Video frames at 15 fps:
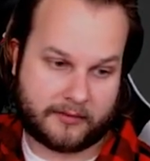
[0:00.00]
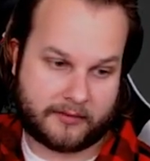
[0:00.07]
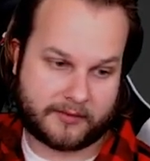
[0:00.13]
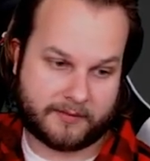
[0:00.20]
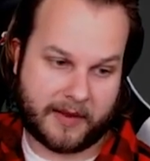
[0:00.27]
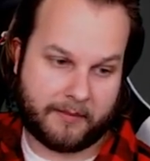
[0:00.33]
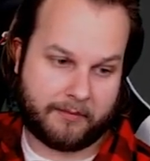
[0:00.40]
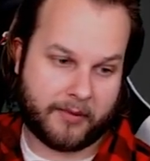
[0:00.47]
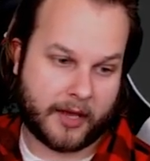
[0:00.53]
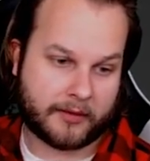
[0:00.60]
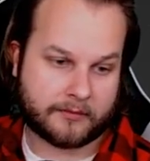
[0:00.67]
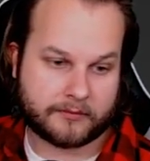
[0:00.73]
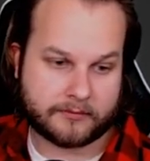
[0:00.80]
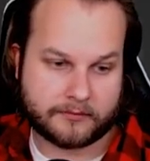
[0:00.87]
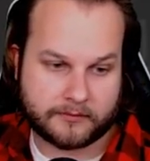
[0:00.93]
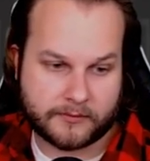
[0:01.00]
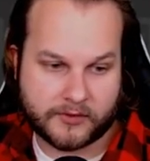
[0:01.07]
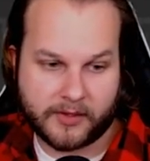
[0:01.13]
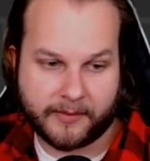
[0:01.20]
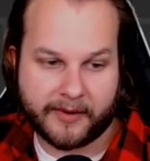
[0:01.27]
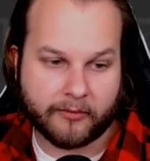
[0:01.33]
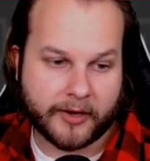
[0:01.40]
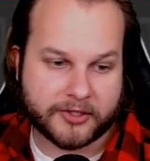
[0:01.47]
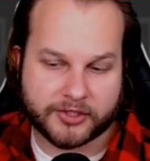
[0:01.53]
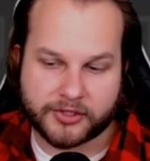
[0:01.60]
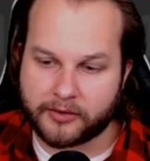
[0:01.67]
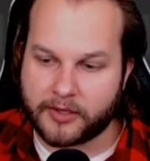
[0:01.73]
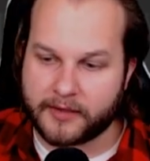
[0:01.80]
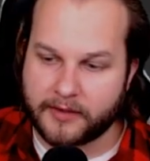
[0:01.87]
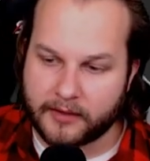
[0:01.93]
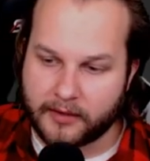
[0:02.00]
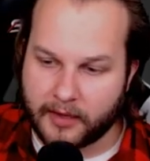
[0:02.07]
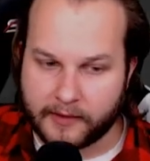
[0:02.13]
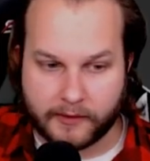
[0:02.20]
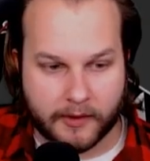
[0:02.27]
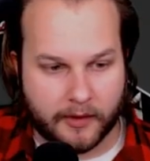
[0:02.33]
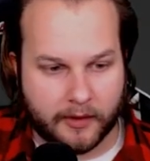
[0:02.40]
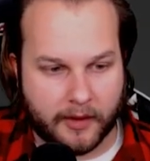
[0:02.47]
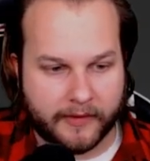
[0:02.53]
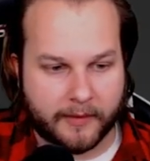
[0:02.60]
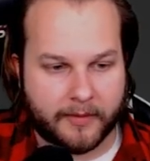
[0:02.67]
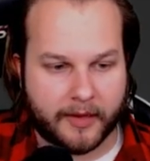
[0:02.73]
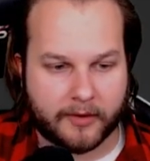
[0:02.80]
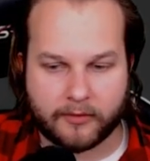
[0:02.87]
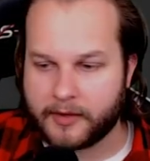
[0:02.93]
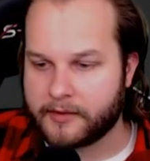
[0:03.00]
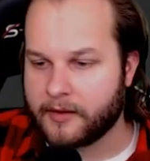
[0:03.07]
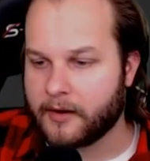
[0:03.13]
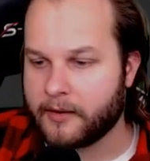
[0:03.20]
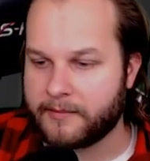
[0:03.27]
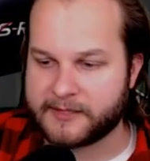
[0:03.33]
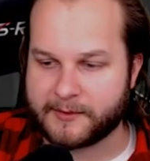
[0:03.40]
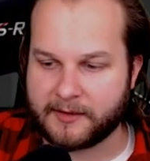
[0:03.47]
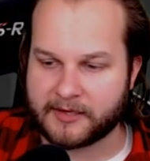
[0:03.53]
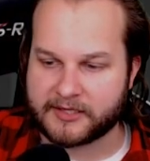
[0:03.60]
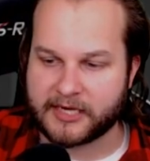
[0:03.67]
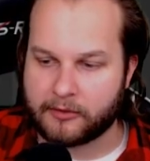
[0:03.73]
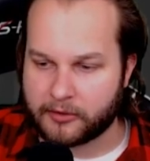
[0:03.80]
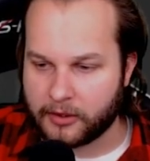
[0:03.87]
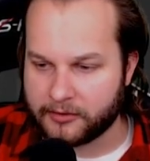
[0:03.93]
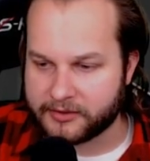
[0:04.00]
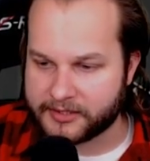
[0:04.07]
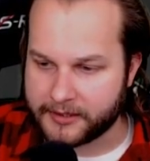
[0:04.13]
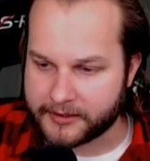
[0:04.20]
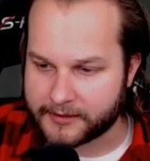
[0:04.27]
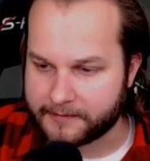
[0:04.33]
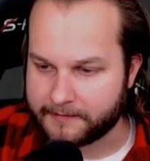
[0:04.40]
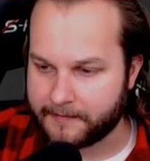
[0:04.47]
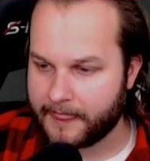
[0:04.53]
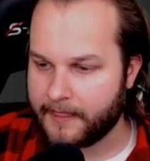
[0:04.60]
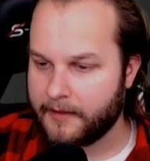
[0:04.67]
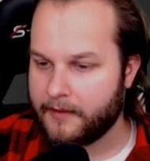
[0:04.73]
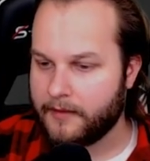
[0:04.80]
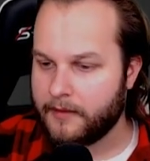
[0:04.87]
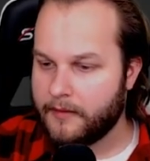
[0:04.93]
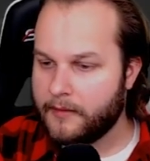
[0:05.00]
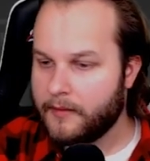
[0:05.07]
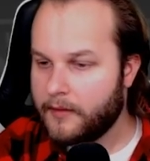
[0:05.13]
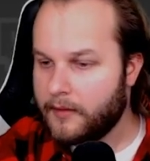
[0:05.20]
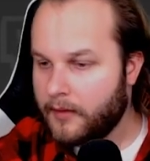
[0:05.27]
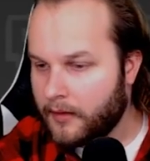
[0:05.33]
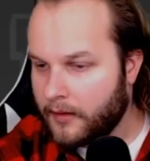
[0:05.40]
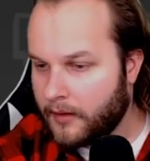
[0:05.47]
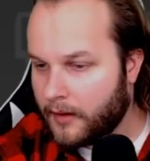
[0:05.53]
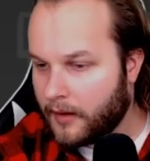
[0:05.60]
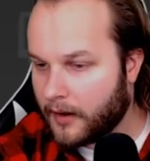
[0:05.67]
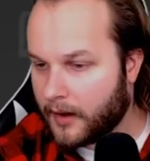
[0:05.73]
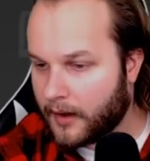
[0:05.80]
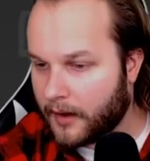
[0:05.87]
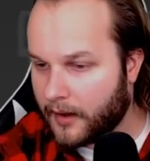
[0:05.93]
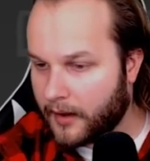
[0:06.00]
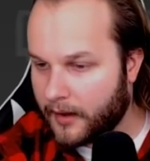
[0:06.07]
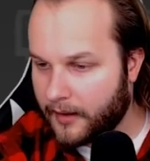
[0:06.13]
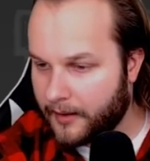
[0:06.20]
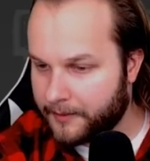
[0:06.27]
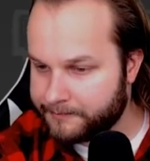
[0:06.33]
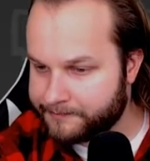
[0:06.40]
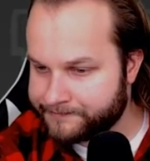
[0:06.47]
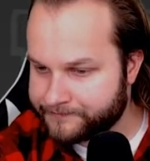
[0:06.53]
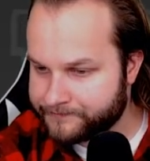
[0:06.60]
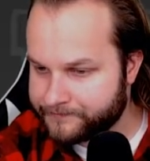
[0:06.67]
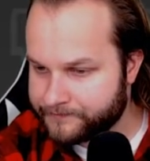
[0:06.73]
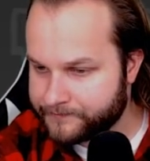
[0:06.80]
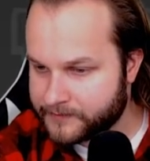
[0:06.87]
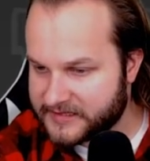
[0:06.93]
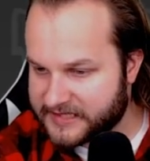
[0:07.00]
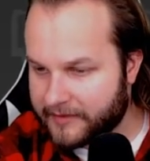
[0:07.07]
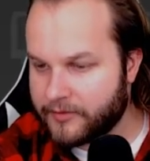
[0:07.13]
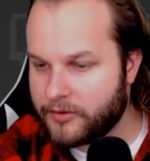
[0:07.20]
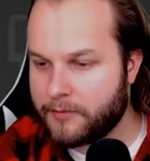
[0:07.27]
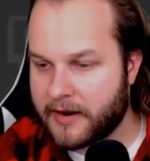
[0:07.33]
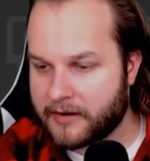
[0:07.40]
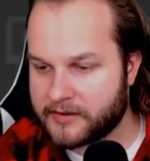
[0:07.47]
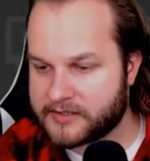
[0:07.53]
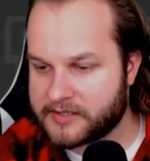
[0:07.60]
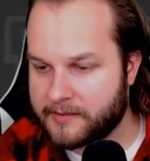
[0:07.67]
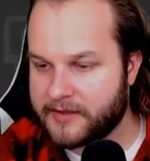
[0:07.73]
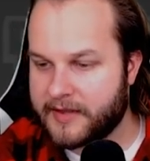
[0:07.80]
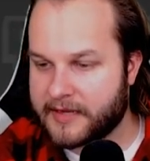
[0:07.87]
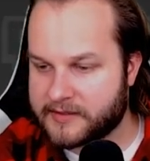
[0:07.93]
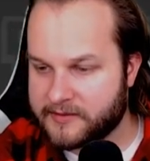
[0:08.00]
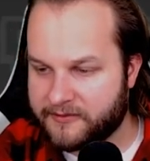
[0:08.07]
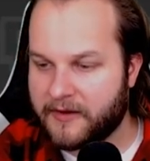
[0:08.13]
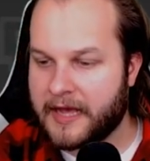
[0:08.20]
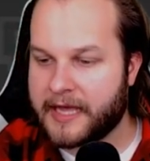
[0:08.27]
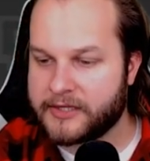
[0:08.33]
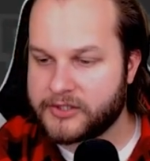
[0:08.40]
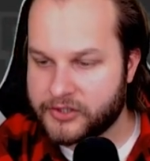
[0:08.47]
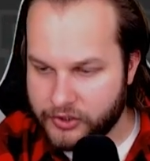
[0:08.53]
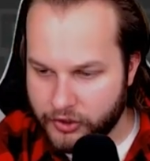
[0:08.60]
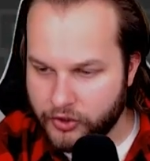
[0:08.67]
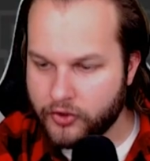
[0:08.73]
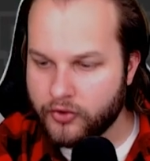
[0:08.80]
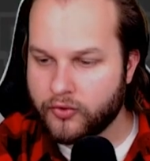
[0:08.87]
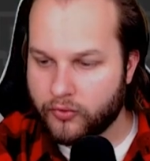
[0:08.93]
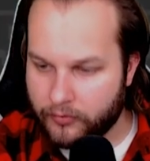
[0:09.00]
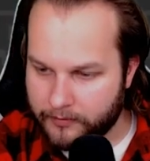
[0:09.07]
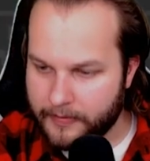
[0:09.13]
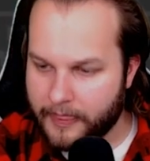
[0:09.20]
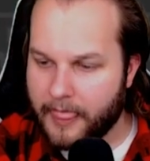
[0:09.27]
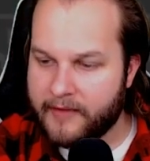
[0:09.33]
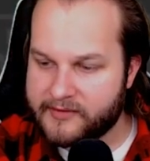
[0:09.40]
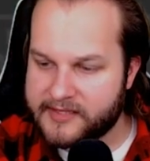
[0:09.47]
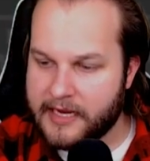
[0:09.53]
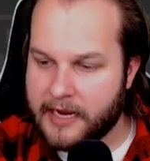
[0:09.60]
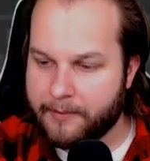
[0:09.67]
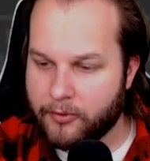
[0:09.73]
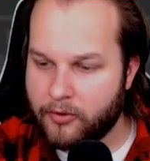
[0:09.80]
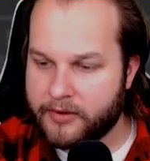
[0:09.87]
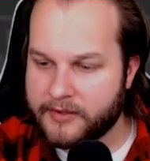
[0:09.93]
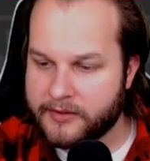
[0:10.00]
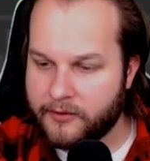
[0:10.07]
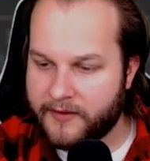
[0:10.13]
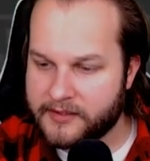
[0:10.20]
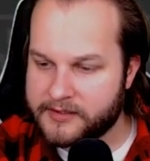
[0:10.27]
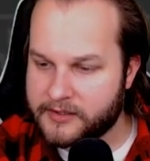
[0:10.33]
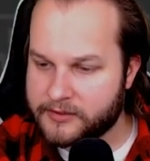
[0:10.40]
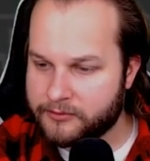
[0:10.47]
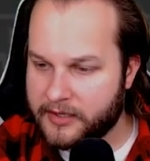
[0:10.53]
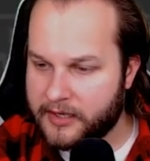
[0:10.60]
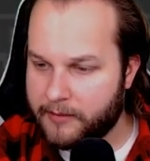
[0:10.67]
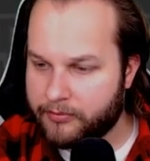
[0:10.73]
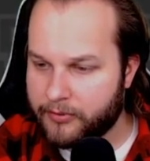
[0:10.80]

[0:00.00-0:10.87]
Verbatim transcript: It's my bed. It's on my red shirt on the on the on the bed right there. That's pretty much how close it is. Um, W bracket something that defines you. If it's not broken, don't fix it. Says Ricky.